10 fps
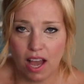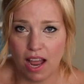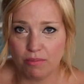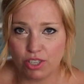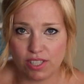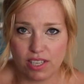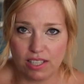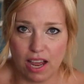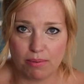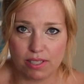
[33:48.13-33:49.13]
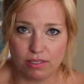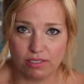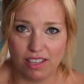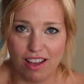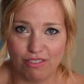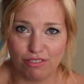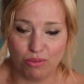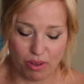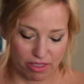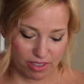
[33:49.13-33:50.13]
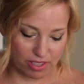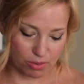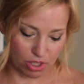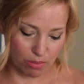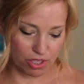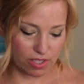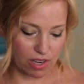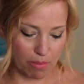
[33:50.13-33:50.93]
I'm just in absolute love with the subscription.